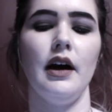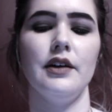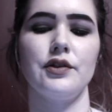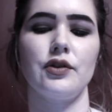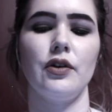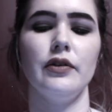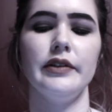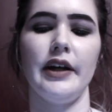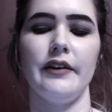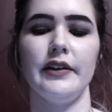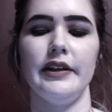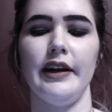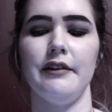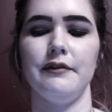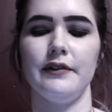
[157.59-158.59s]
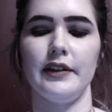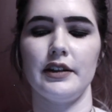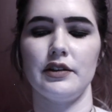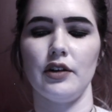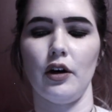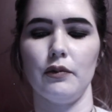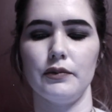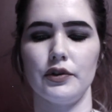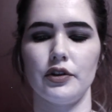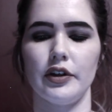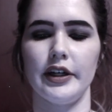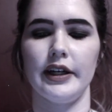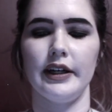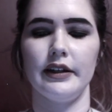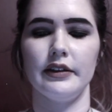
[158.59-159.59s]
I scroll down the Netflix home
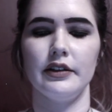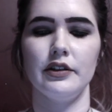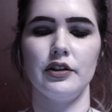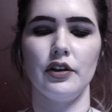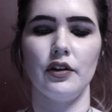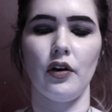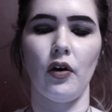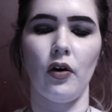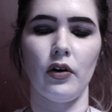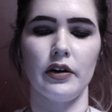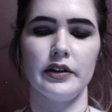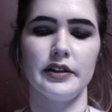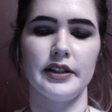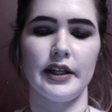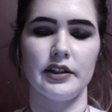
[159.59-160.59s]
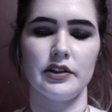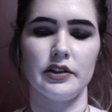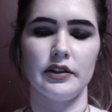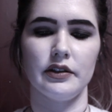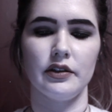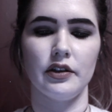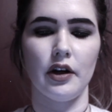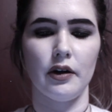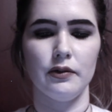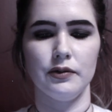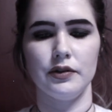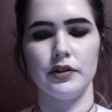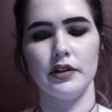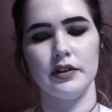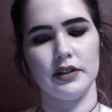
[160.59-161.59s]
screen to the horror section.
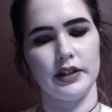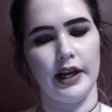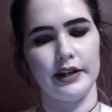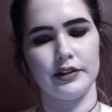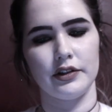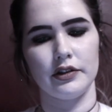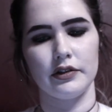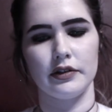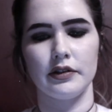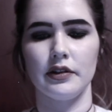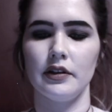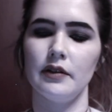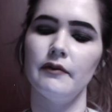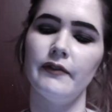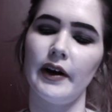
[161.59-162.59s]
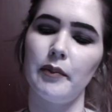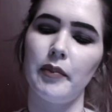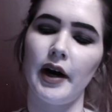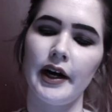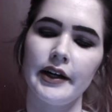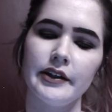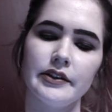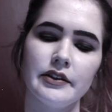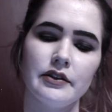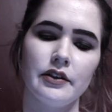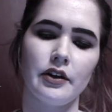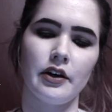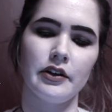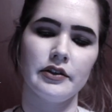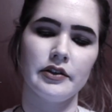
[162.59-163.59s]
Ghosts, slashers, vampires,
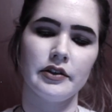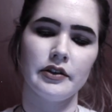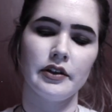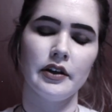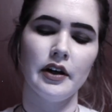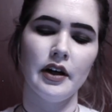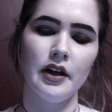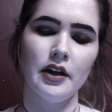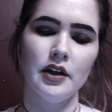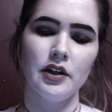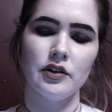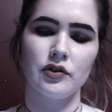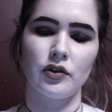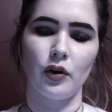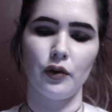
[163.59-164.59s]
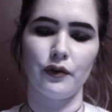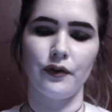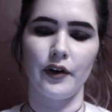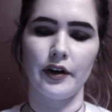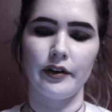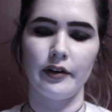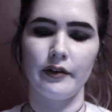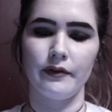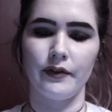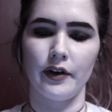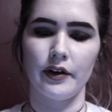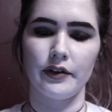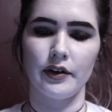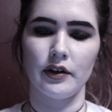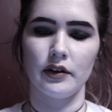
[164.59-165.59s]
the cursor, Scrolled further and
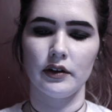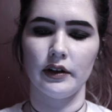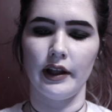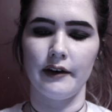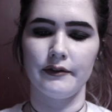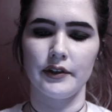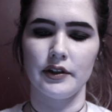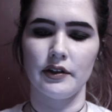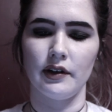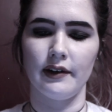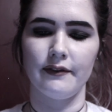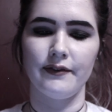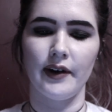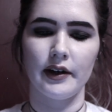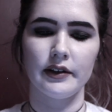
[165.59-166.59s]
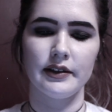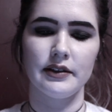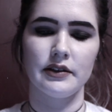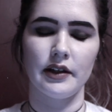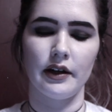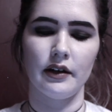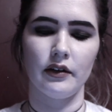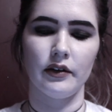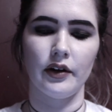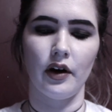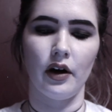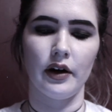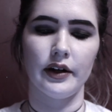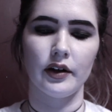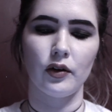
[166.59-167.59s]
further left until I finally
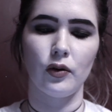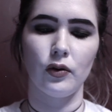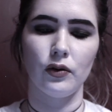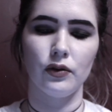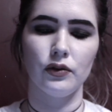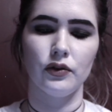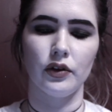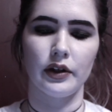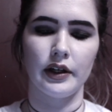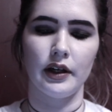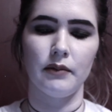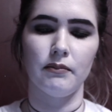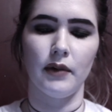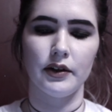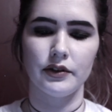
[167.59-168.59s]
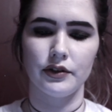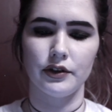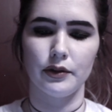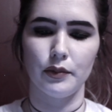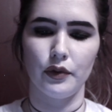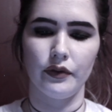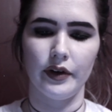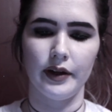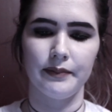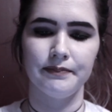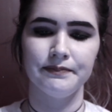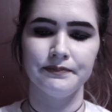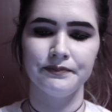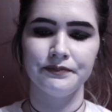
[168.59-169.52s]
settled on a cool looking monster movie.